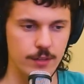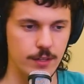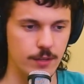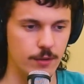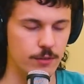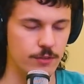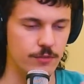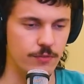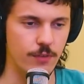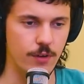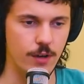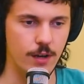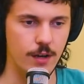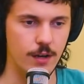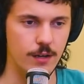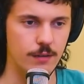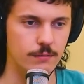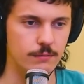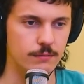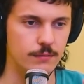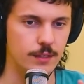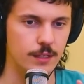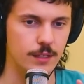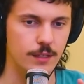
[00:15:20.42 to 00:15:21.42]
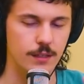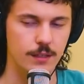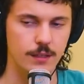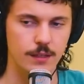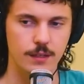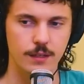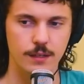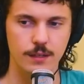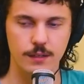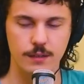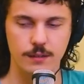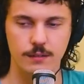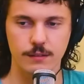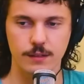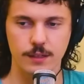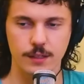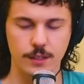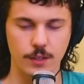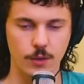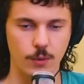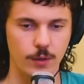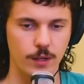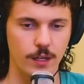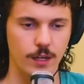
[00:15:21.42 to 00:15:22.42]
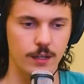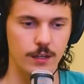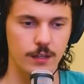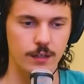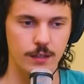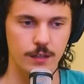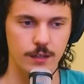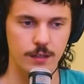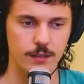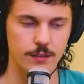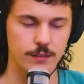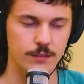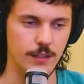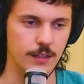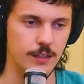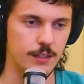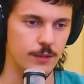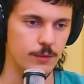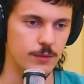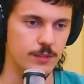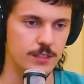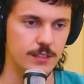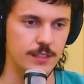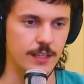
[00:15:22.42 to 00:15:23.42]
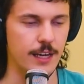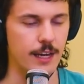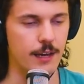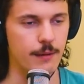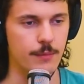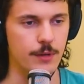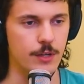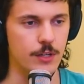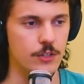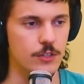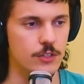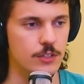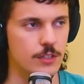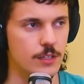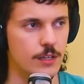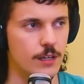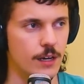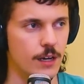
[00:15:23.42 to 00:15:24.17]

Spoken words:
was fine. No one got hurt. Nothing was damaged.